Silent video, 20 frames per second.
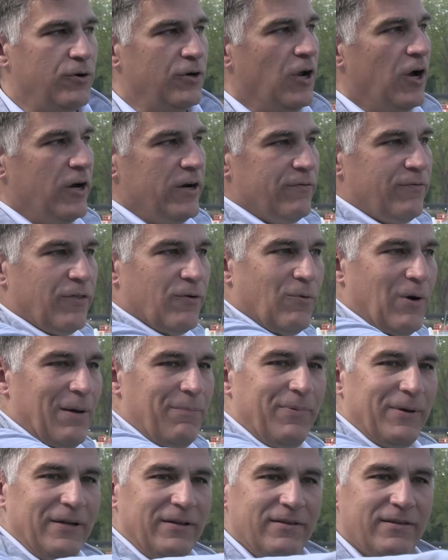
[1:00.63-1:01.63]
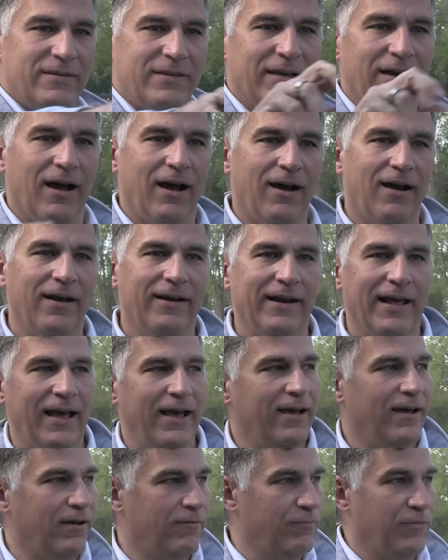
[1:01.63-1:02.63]
none of the weapons on
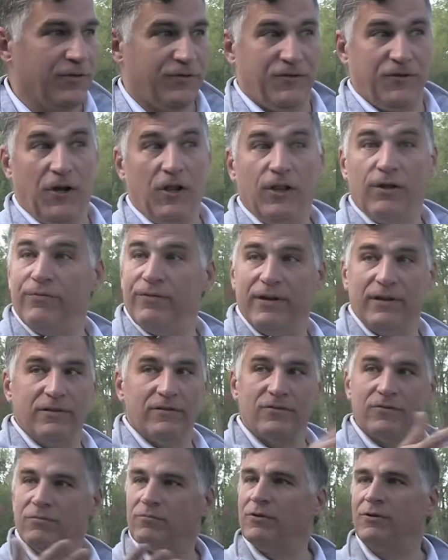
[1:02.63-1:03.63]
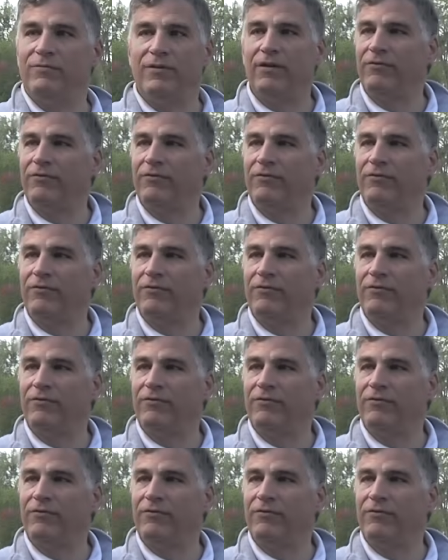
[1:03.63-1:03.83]
the Sullivans would have